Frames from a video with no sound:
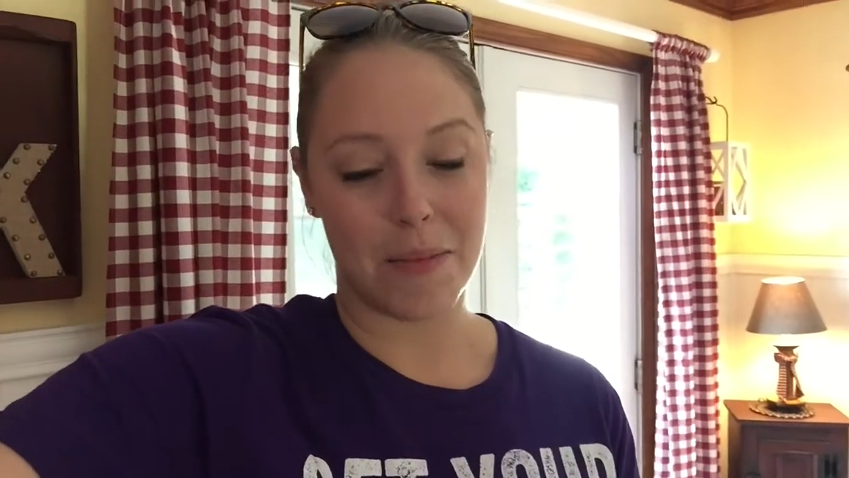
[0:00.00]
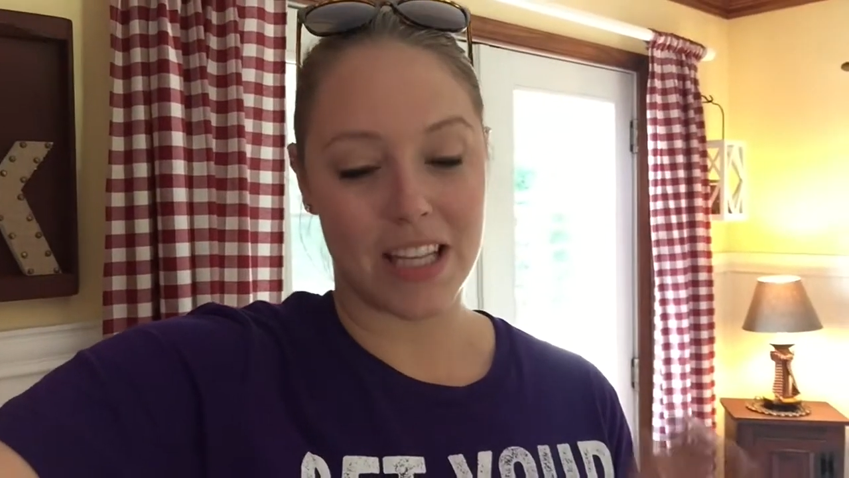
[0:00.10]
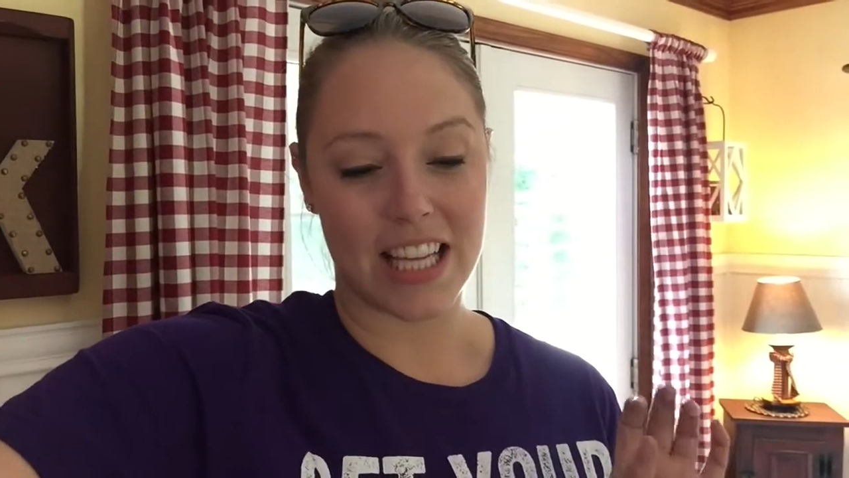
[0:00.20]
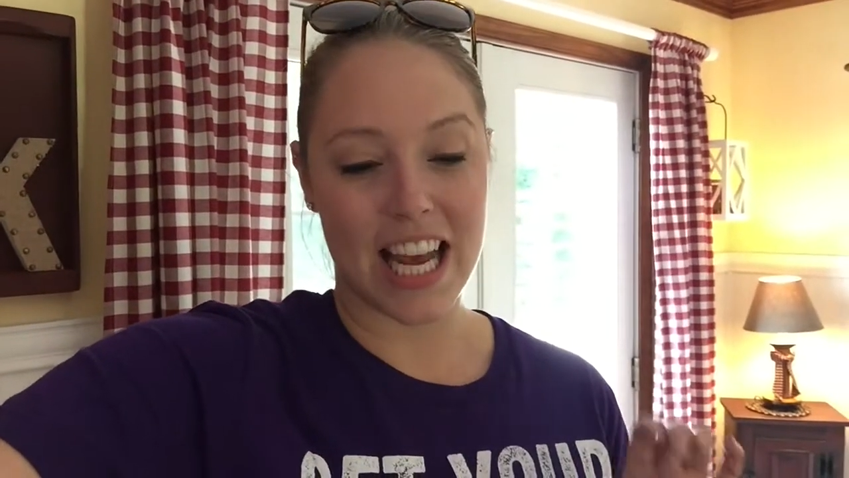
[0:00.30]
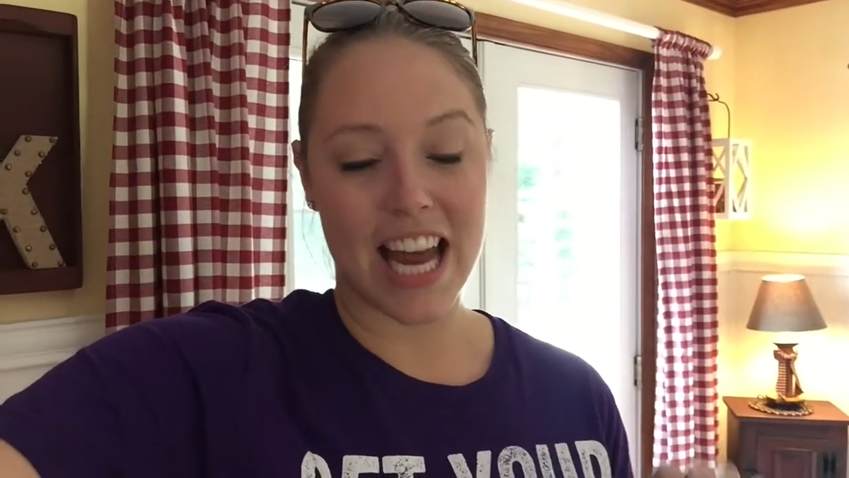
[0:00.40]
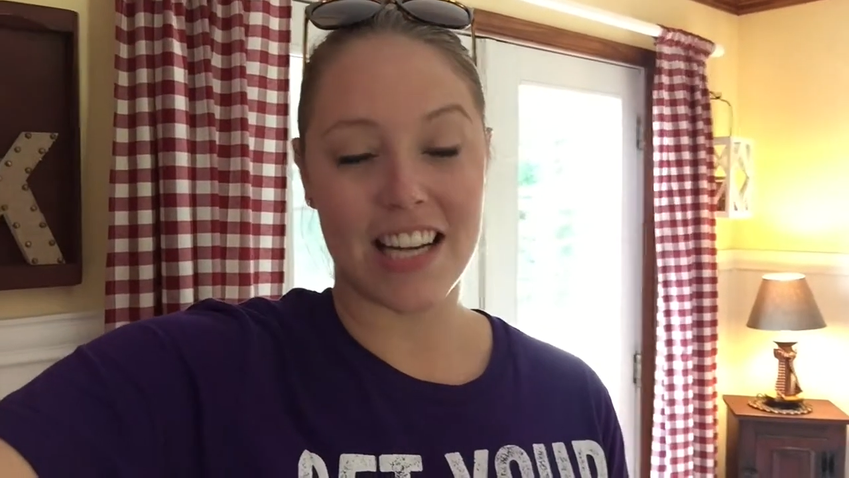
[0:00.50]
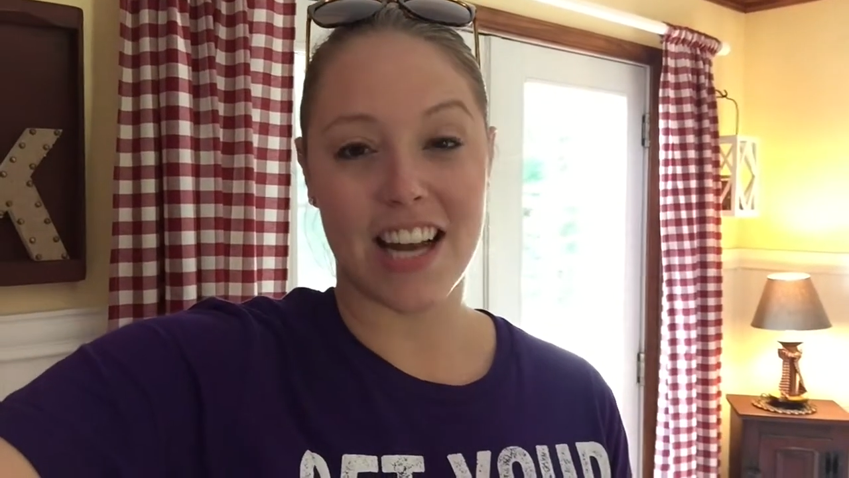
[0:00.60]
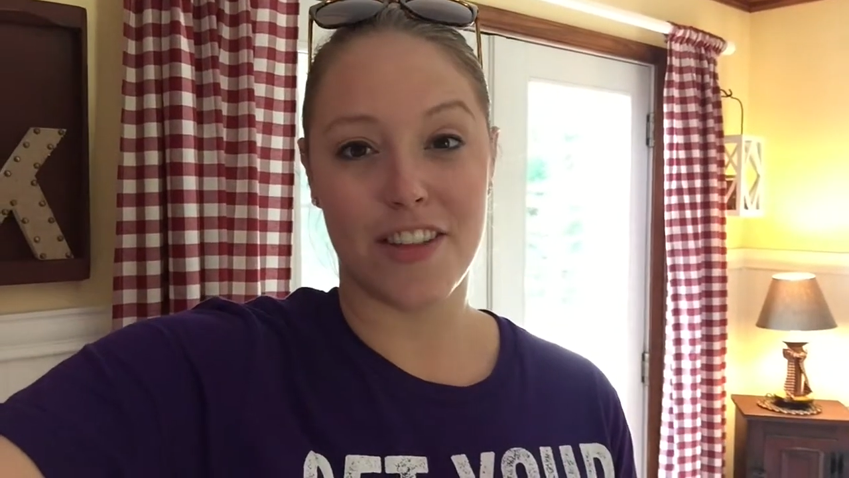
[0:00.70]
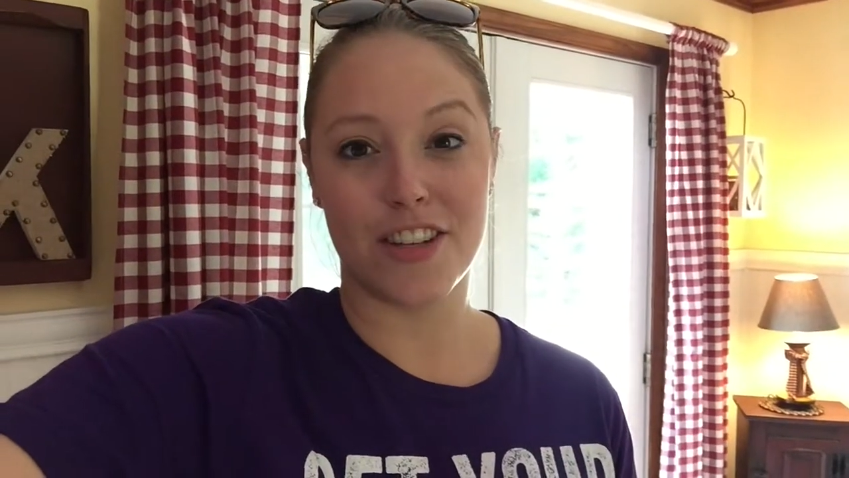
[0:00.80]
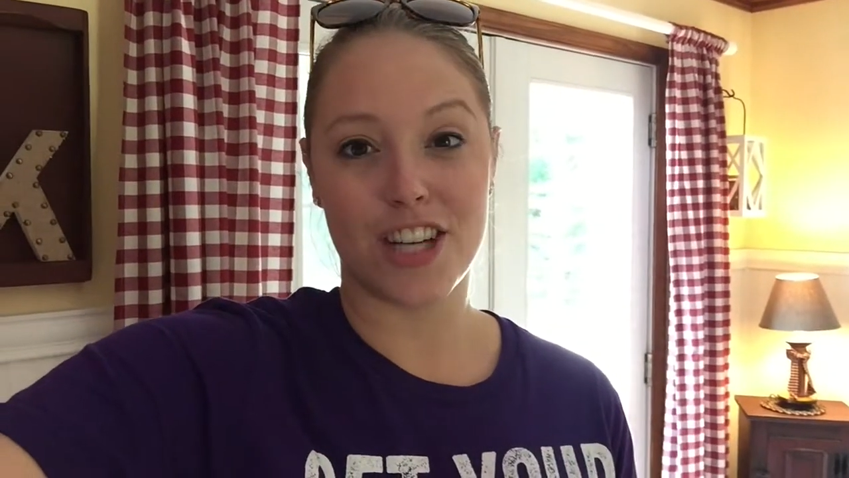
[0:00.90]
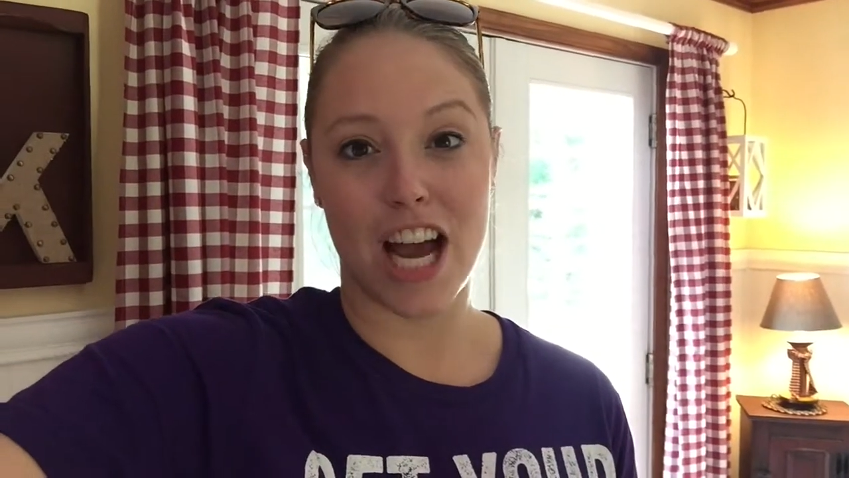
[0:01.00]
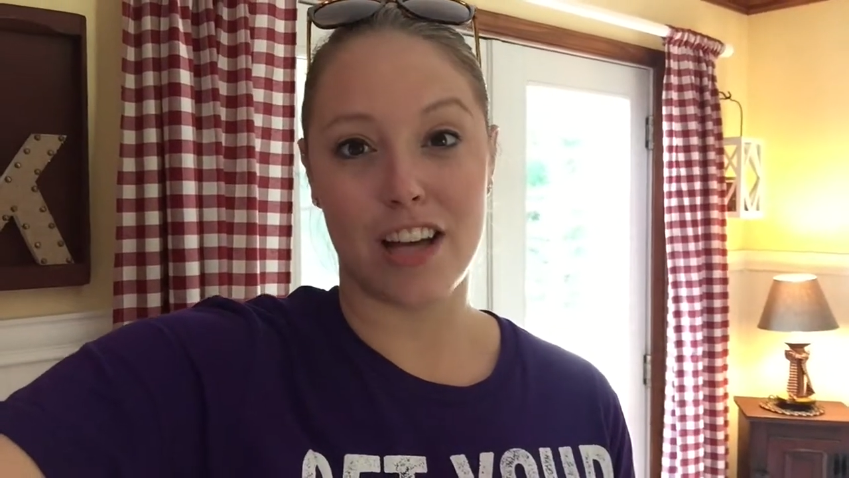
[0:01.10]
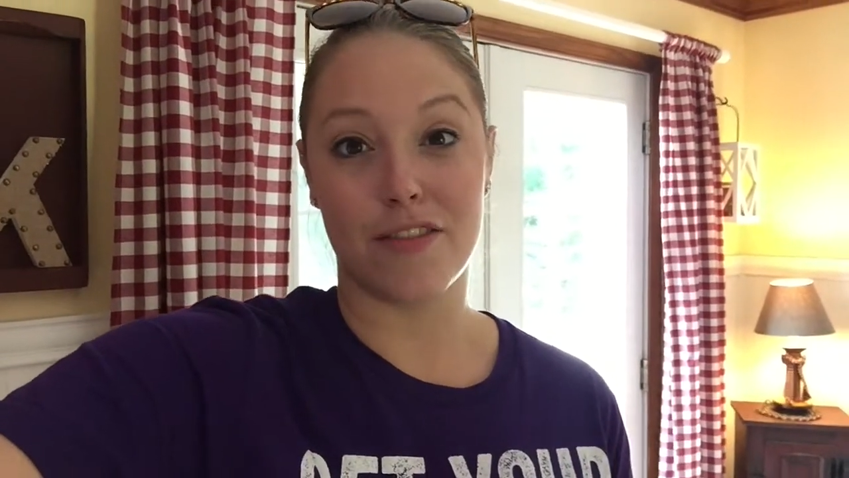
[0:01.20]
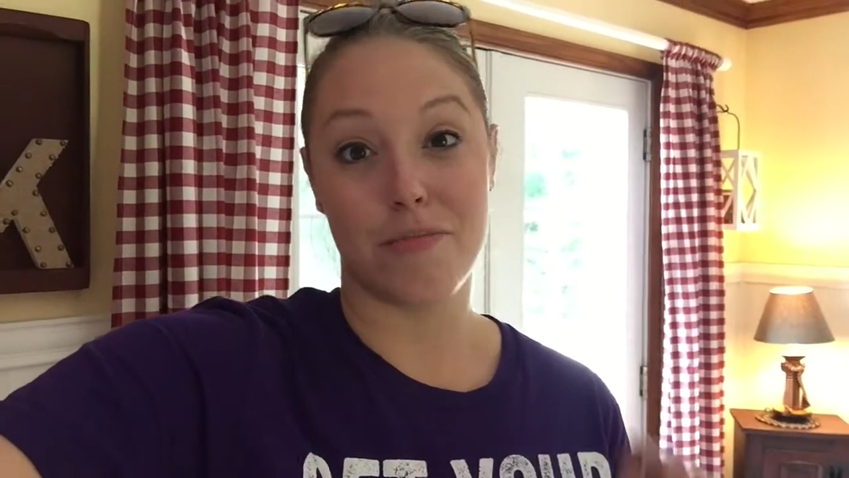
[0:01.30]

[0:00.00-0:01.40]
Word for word: because I had another child